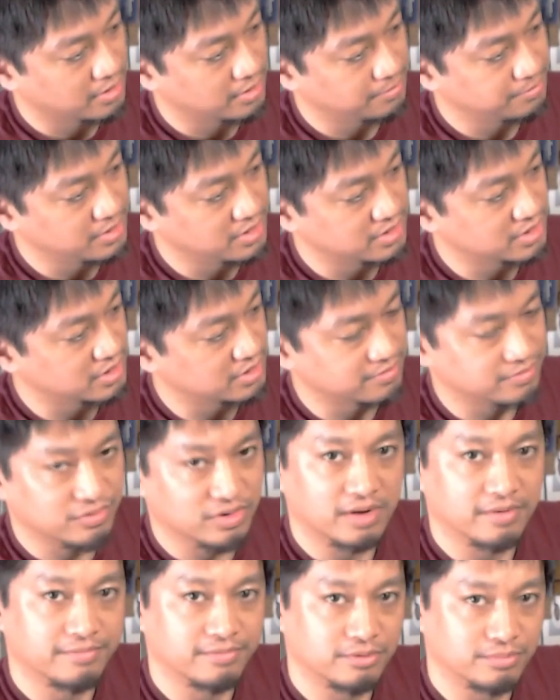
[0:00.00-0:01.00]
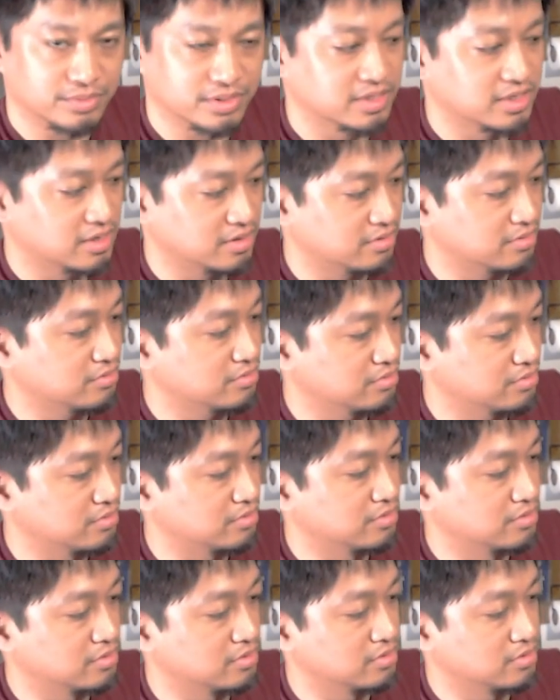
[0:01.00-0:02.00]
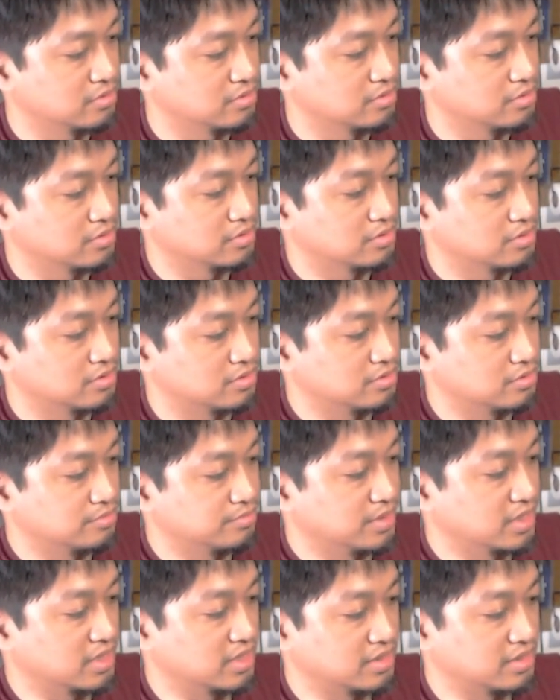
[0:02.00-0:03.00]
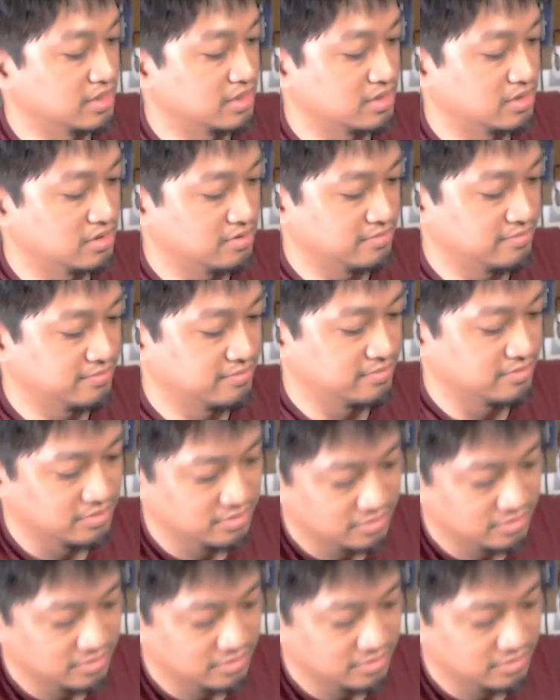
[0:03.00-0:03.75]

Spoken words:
pieces of craft foam together to make it thick enough.